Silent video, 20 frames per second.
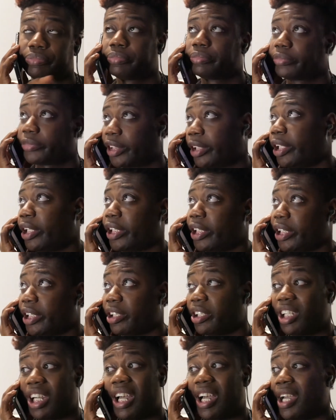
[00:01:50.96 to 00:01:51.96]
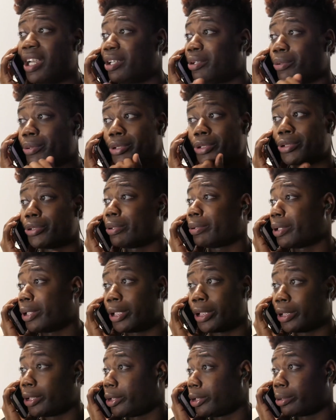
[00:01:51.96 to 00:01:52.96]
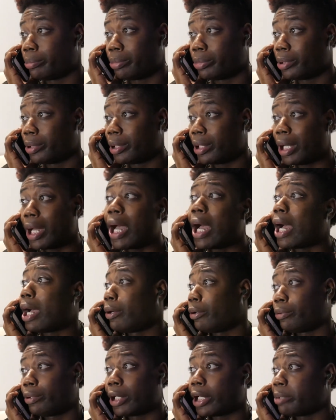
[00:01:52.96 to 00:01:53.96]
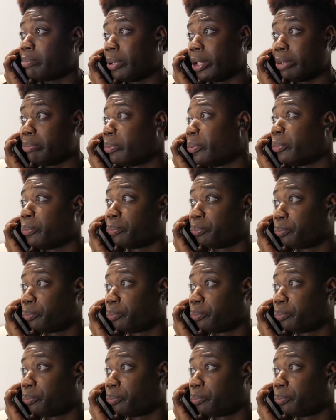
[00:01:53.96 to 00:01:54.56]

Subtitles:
Honey, I ain't going to no club. I don't like people.